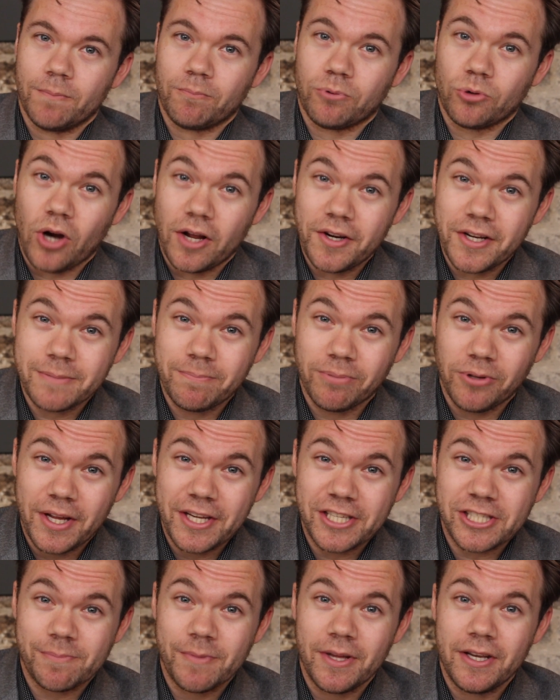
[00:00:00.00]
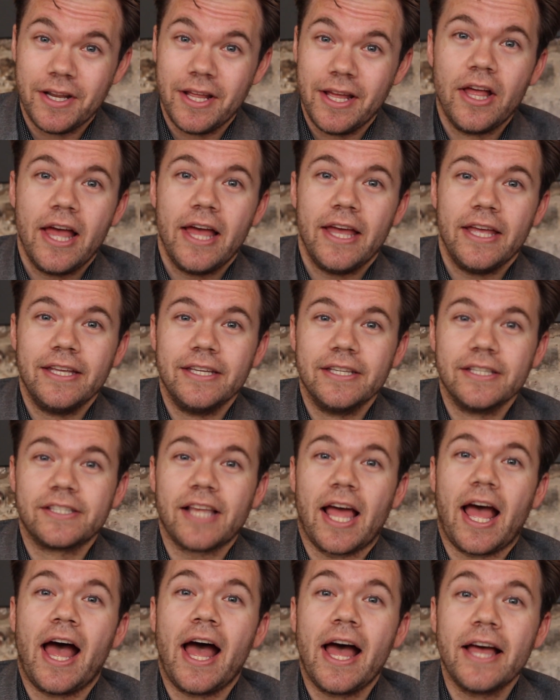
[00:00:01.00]
The product placement
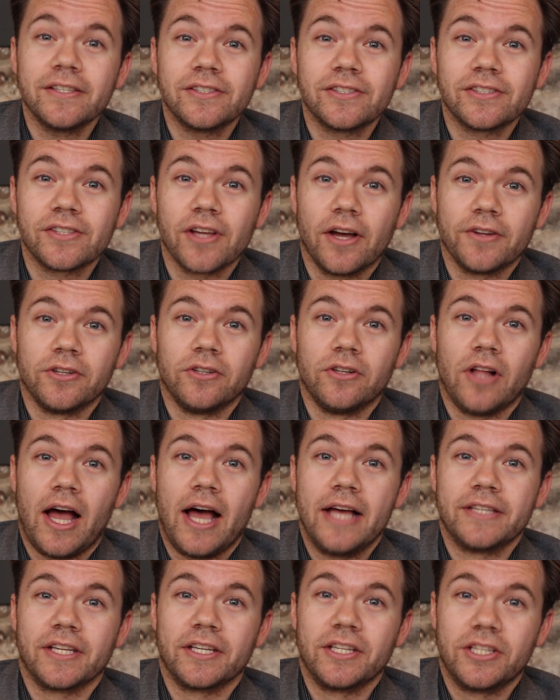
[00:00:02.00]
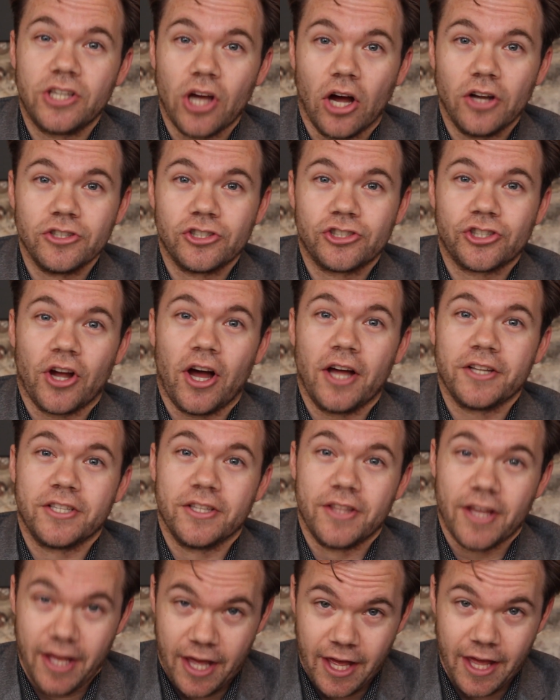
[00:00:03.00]
is as subtle as a gunshot
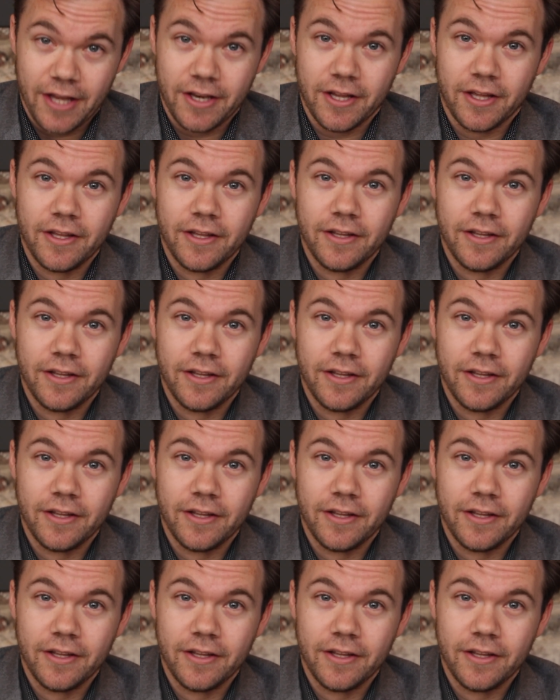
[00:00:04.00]
to the head.